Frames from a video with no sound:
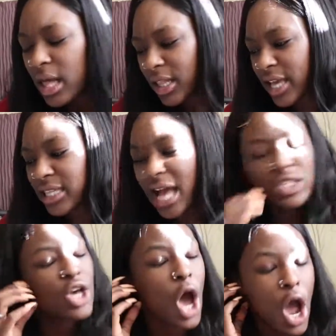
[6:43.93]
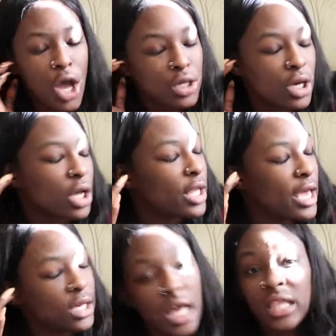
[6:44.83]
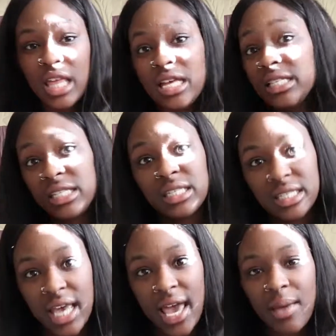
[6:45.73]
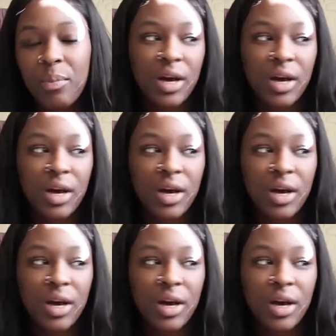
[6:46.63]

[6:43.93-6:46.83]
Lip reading: Like, that's a hard, like, thing to say,